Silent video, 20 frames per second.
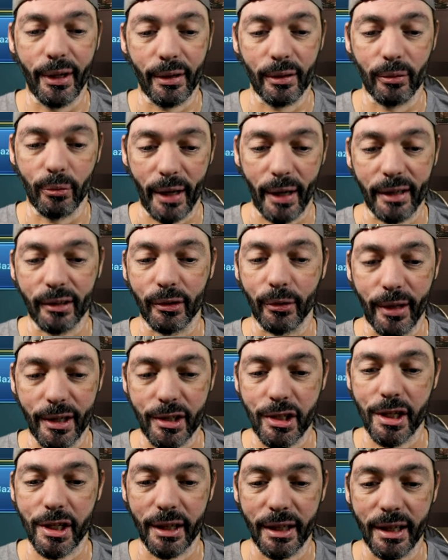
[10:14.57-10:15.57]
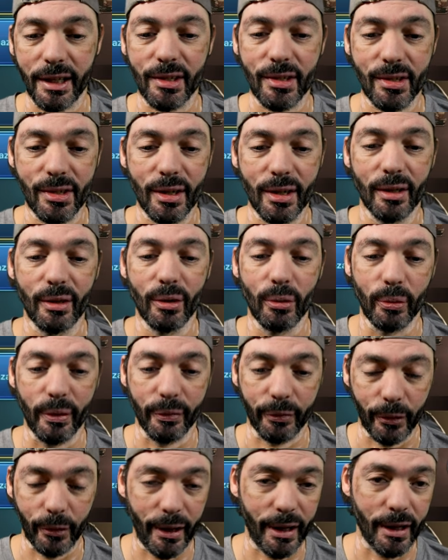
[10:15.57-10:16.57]
rank 3 chickens
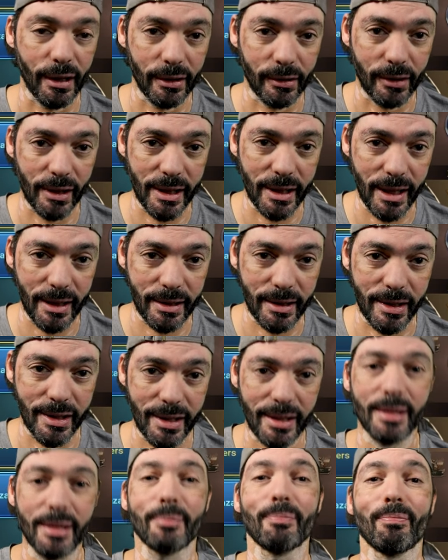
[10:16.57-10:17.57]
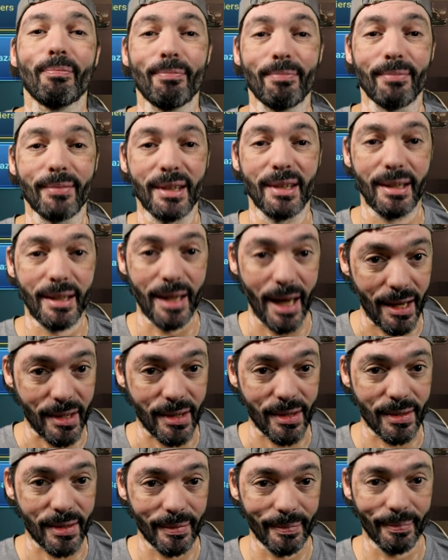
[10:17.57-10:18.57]
with 300 energy?
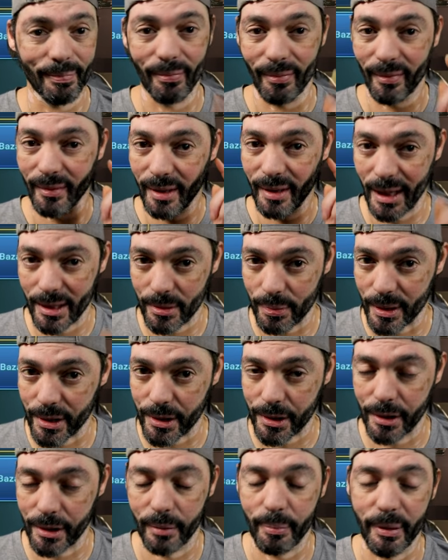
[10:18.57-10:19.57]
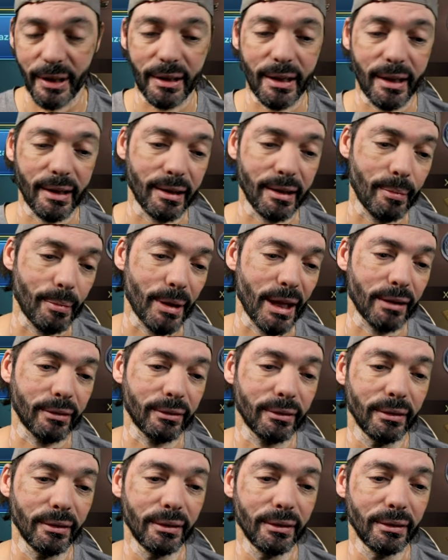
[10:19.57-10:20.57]
Yes. That's what you should be thinking about.
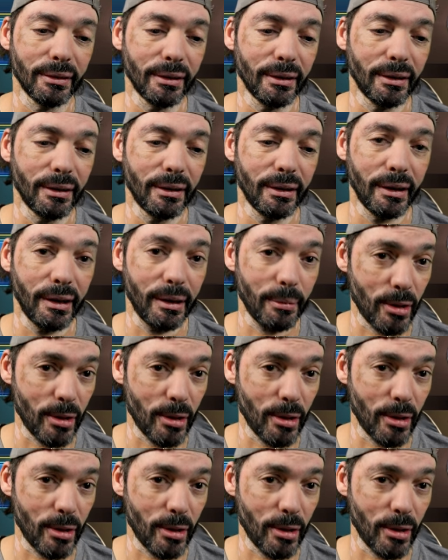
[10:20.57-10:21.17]
You're